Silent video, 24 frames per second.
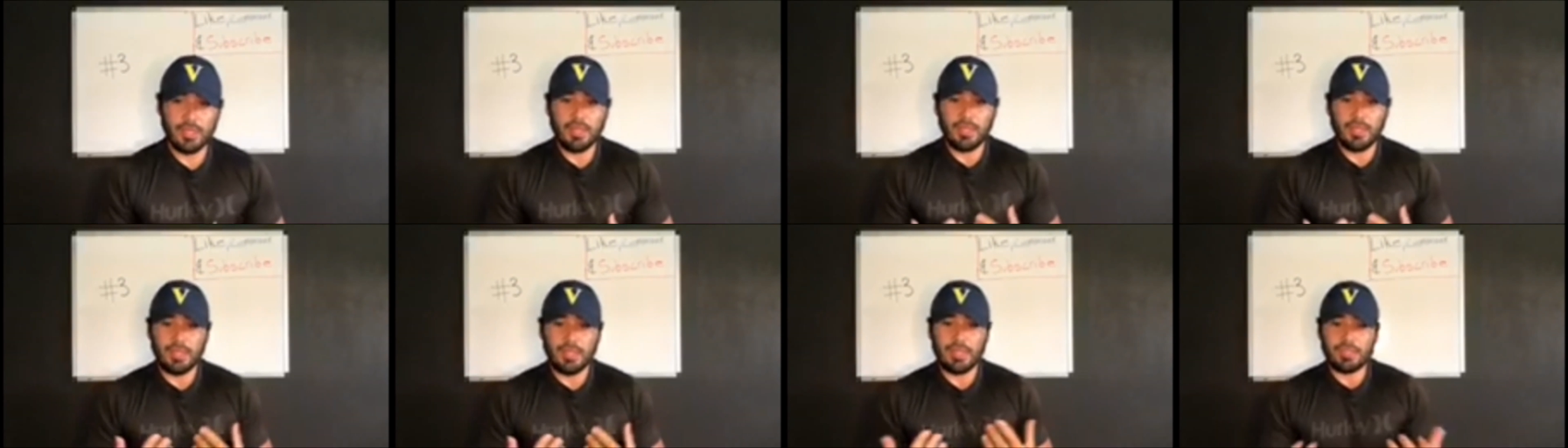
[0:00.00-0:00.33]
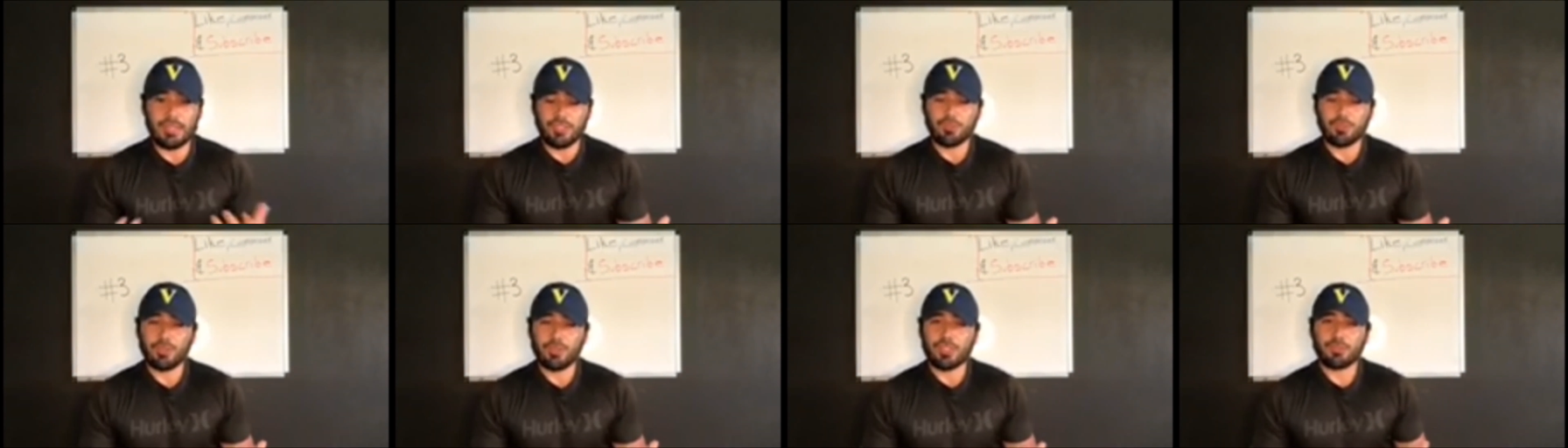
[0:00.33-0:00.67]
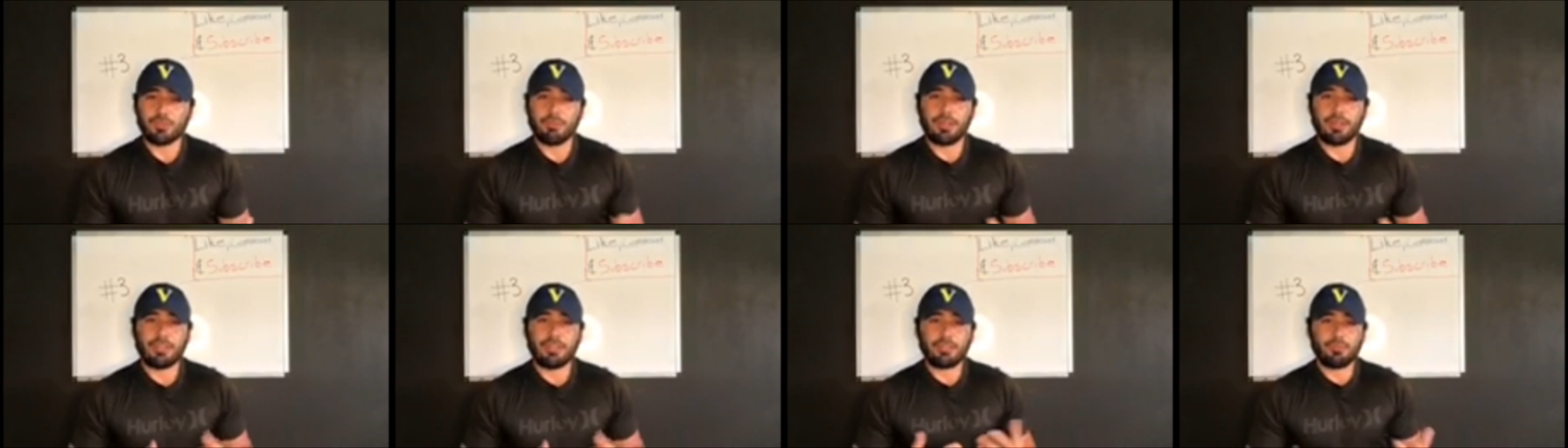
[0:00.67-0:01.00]
I just want to
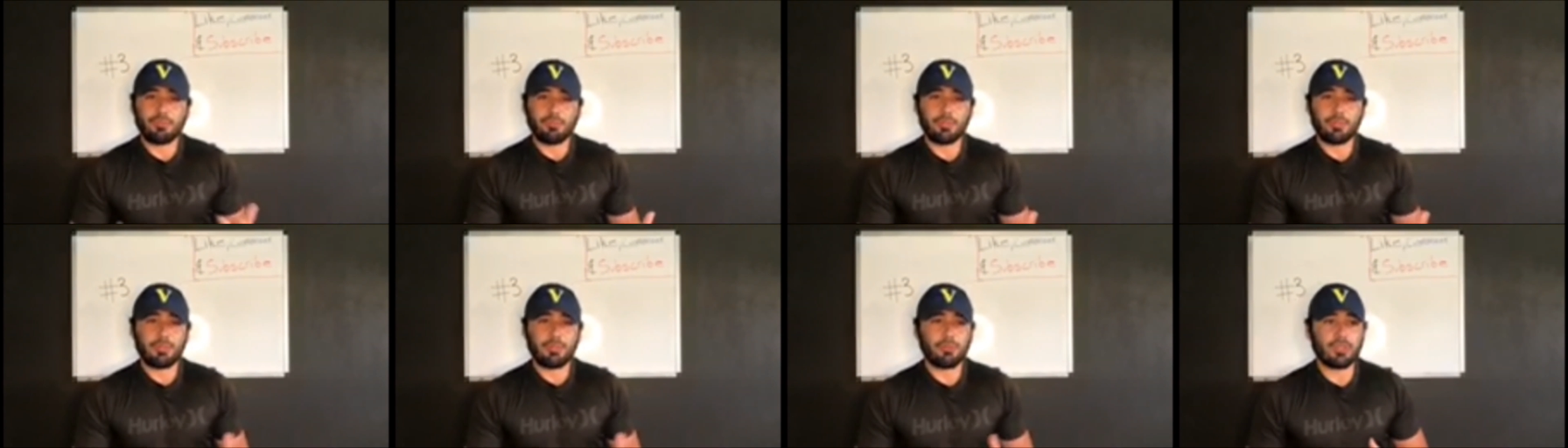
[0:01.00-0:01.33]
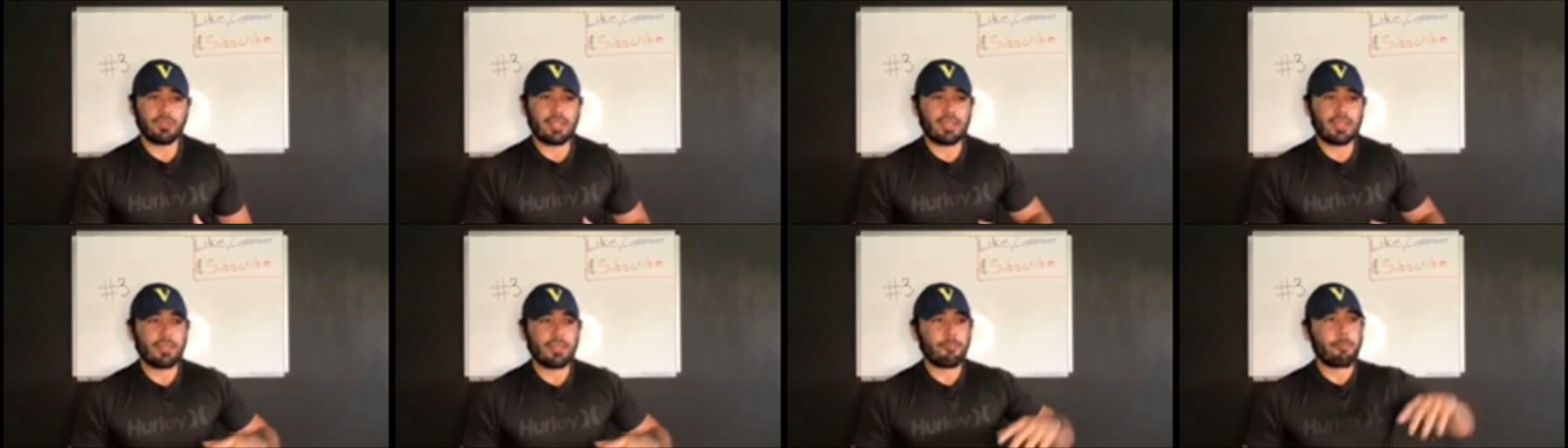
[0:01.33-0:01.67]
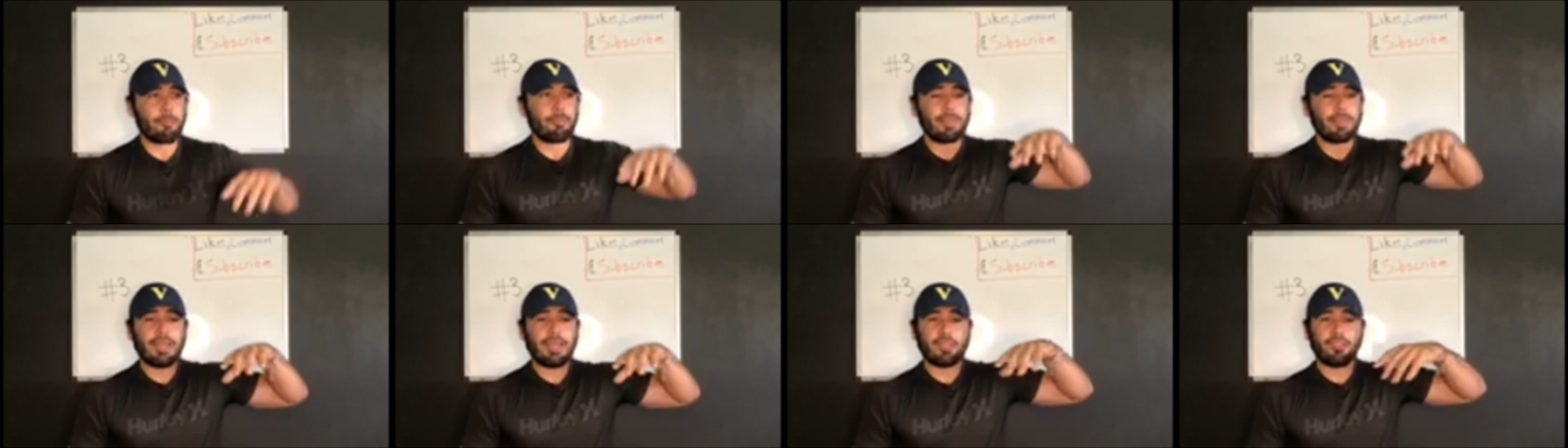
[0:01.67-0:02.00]
inspire different people. Like,
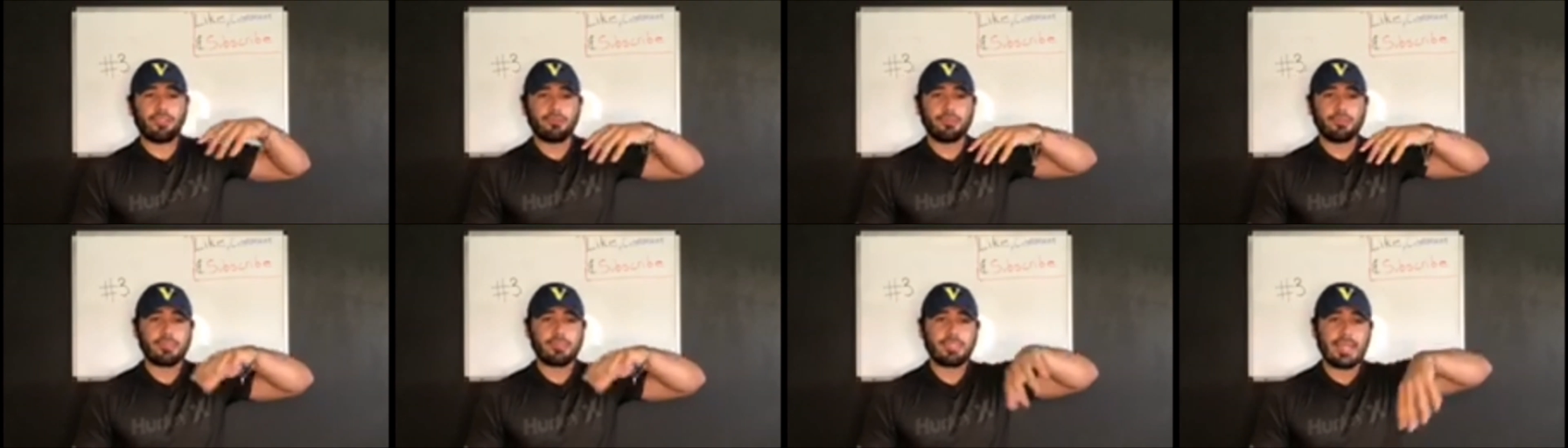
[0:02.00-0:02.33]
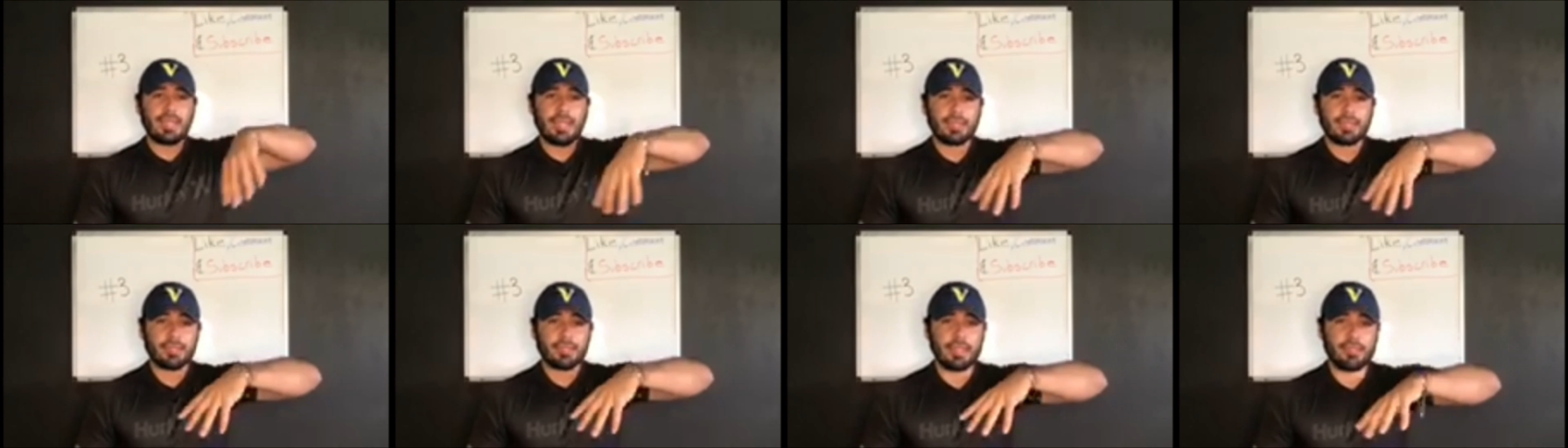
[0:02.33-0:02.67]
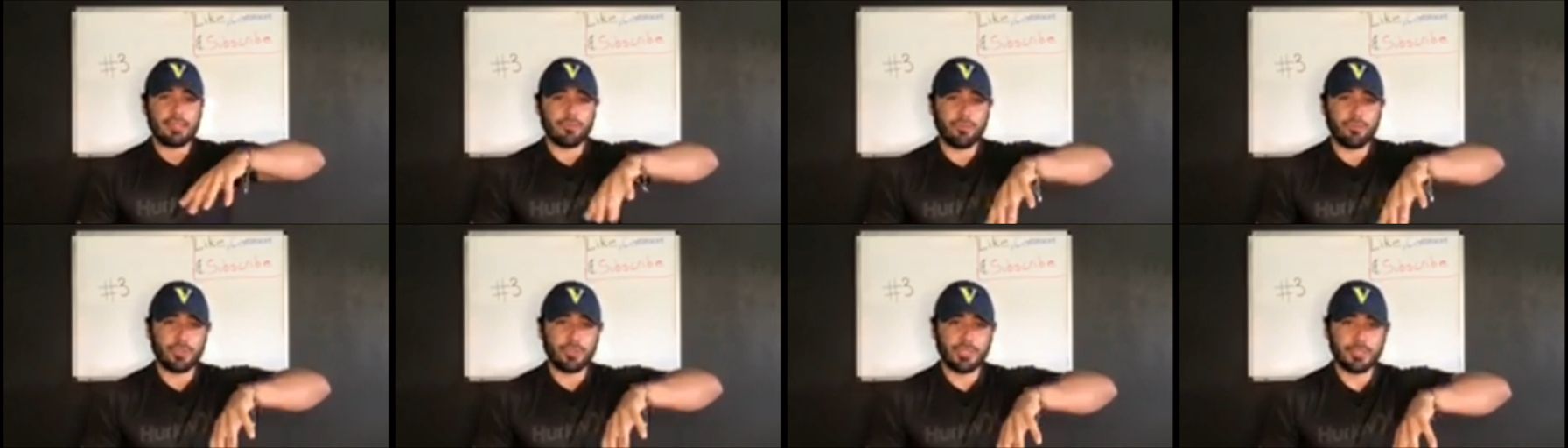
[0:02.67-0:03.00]
I come from Santa Ana,
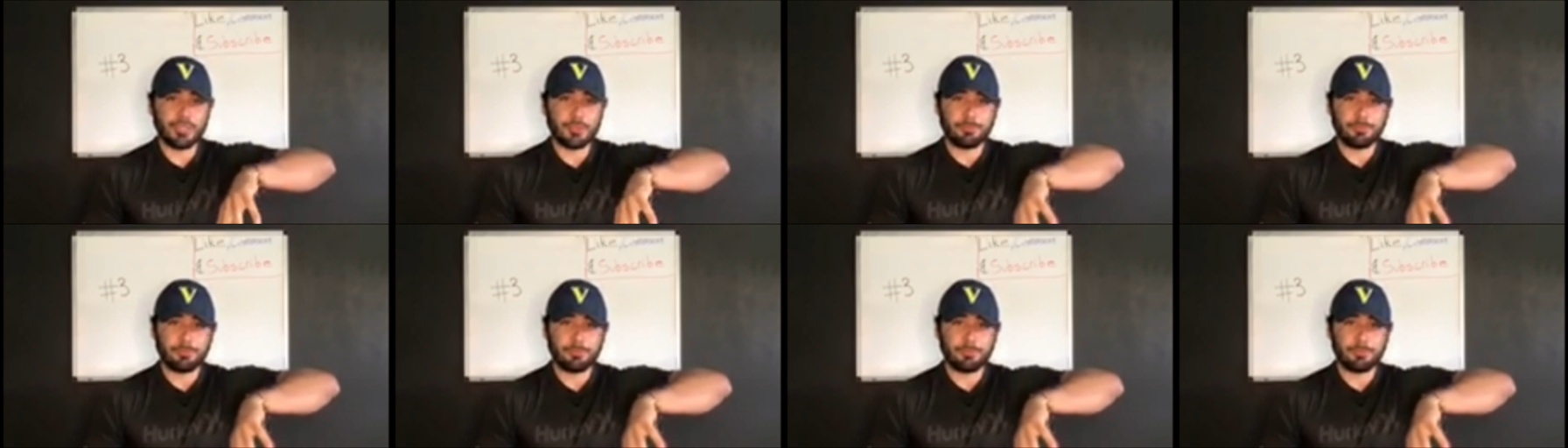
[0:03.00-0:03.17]
California.